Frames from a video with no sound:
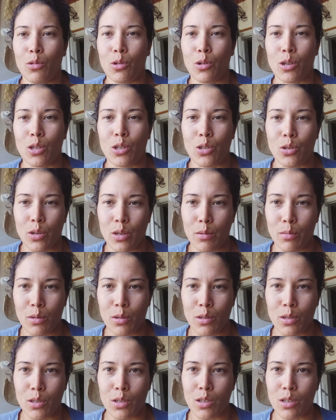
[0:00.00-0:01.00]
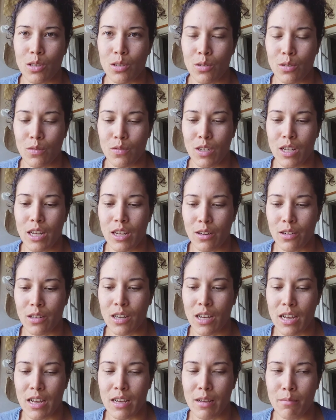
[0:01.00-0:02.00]
more enjoyable to sort of take your
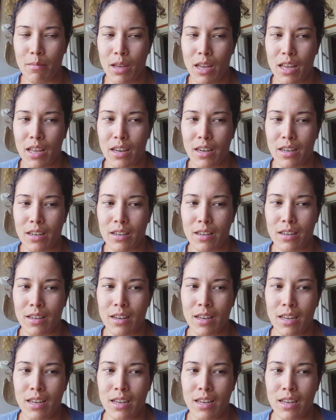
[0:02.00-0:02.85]
time and